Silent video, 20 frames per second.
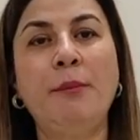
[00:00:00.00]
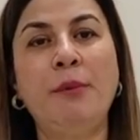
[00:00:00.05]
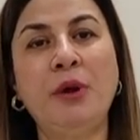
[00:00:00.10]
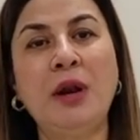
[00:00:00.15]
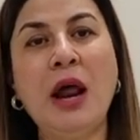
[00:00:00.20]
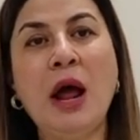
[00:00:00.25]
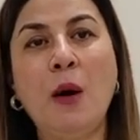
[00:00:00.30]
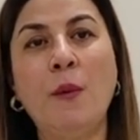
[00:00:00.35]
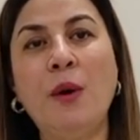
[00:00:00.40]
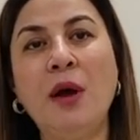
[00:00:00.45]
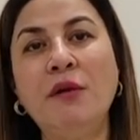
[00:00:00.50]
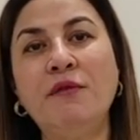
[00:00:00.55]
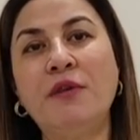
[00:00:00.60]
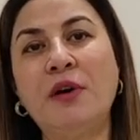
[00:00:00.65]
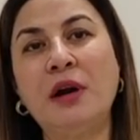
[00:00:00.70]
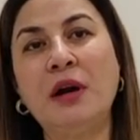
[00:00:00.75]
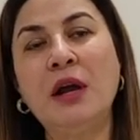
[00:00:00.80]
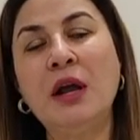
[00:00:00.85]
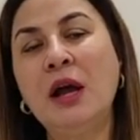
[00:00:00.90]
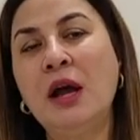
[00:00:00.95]
But
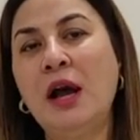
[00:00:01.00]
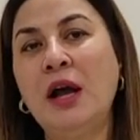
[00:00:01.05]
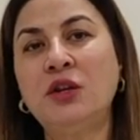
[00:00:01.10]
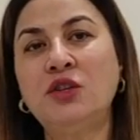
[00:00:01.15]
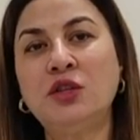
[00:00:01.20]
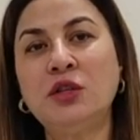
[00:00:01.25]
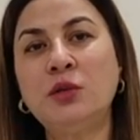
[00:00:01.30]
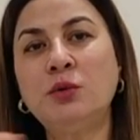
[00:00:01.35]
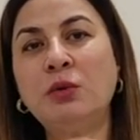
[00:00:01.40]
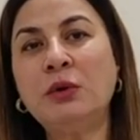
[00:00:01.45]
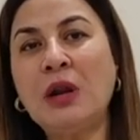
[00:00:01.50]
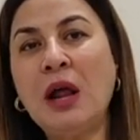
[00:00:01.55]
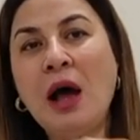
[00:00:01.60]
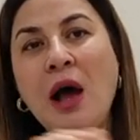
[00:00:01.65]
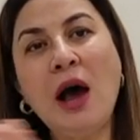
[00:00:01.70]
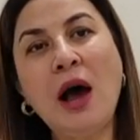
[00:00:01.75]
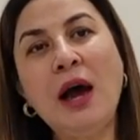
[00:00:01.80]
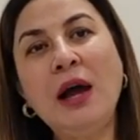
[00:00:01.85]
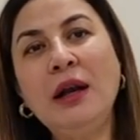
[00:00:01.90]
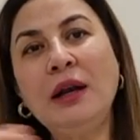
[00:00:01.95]
however, I just want to
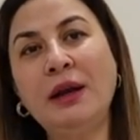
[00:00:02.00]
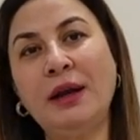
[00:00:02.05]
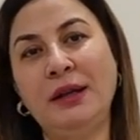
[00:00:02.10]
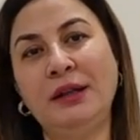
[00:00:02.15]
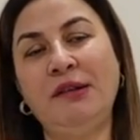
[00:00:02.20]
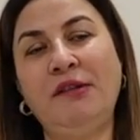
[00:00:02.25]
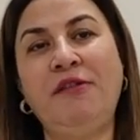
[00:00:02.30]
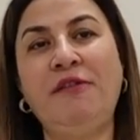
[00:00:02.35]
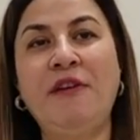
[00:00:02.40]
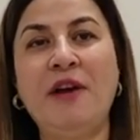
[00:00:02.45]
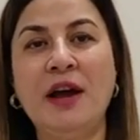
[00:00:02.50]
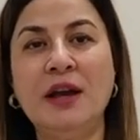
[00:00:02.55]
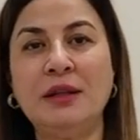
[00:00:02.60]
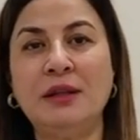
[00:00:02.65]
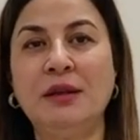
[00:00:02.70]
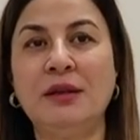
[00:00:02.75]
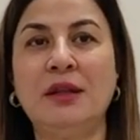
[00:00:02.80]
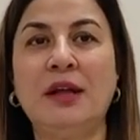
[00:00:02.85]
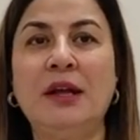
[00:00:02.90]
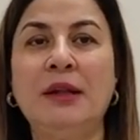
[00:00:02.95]
highlight the fact
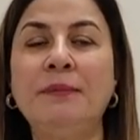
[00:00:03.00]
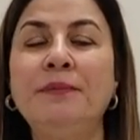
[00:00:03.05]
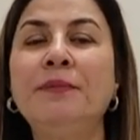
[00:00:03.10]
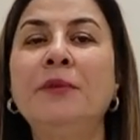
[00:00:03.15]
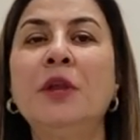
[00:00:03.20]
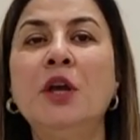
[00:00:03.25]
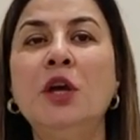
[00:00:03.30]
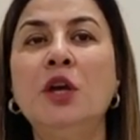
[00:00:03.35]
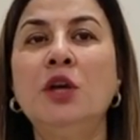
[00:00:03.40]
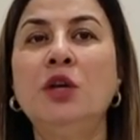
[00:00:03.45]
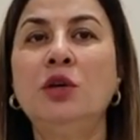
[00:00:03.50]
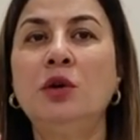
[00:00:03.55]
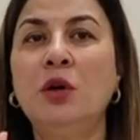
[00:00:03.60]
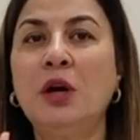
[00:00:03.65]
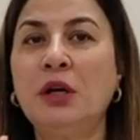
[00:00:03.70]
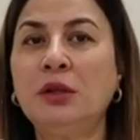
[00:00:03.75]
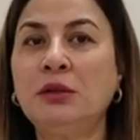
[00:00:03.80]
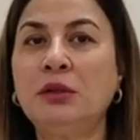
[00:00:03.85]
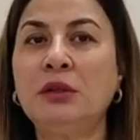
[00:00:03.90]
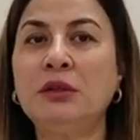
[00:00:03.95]
that you
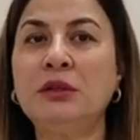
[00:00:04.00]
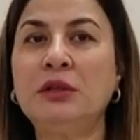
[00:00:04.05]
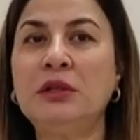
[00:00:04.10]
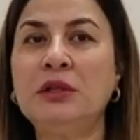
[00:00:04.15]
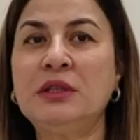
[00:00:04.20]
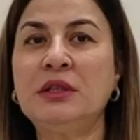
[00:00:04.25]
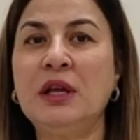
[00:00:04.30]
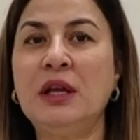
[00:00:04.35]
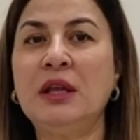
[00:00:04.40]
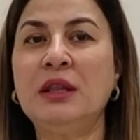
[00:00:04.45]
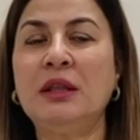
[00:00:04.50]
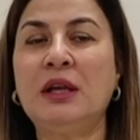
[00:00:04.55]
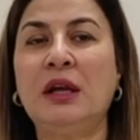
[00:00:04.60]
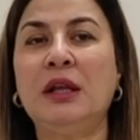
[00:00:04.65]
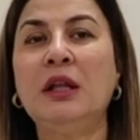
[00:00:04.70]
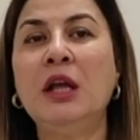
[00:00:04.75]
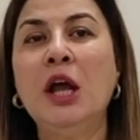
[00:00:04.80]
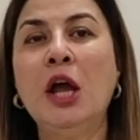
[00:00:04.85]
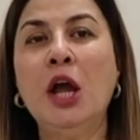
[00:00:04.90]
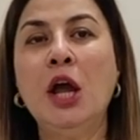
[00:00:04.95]
got to understand
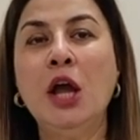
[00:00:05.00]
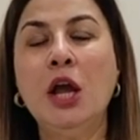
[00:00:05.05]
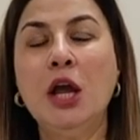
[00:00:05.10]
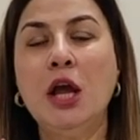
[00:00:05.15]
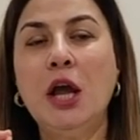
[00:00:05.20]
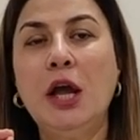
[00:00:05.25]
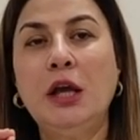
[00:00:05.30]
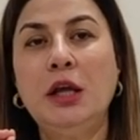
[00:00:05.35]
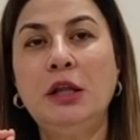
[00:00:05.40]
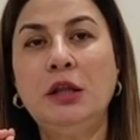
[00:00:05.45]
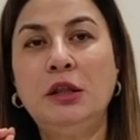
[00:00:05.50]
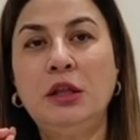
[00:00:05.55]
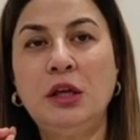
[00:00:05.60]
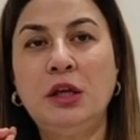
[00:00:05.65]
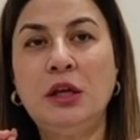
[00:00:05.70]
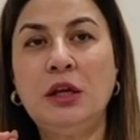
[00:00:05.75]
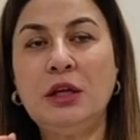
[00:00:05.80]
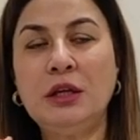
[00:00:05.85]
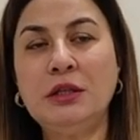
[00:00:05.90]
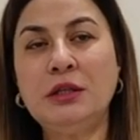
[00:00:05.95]
that
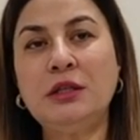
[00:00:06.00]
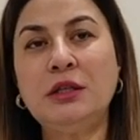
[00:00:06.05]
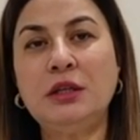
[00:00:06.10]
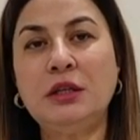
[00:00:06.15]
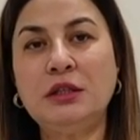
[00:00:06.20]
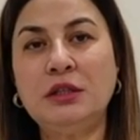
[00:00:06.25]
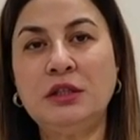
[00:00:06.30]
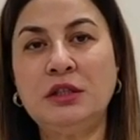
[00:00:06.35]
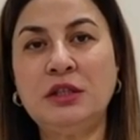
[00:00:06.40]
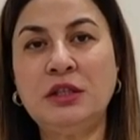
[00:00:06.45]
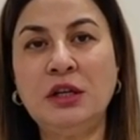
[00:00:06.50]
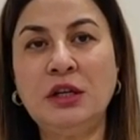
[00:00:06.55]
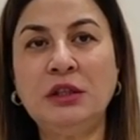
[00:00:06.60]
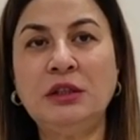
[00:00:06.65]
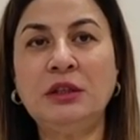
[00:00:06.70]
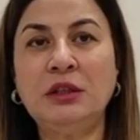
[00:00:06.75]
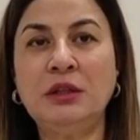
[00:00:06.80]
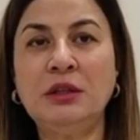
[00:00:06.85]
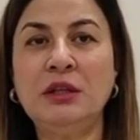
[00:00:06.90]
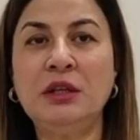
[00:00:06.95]
there is
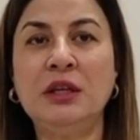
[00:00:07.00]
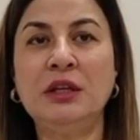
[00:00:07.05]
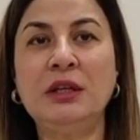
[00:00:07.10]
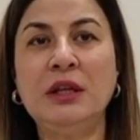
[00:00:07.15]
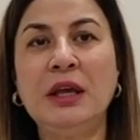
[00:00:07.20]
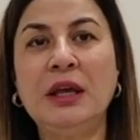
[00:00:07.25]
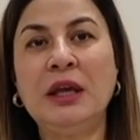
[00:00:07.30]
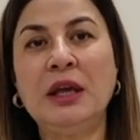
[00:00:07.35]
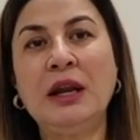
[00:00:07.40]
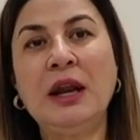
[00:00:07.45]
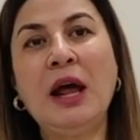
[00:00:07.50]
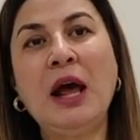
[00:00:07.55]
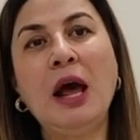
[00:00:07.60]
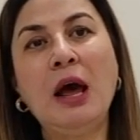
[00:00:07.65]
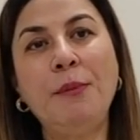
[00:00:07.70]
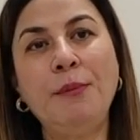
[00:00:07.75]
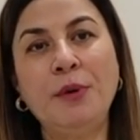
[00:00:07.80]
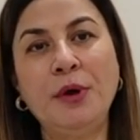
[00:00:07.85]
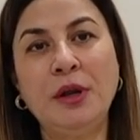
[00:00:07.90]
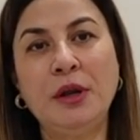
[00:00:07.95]
certain thing that can
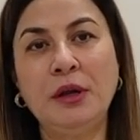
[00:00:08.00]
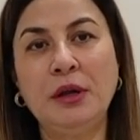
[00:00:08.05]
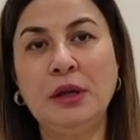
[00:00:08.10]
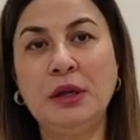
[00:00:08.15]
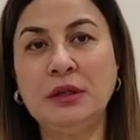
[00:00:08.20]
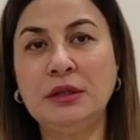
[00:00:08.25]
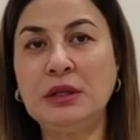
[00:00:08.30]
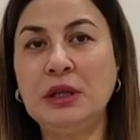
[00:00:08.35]
happen.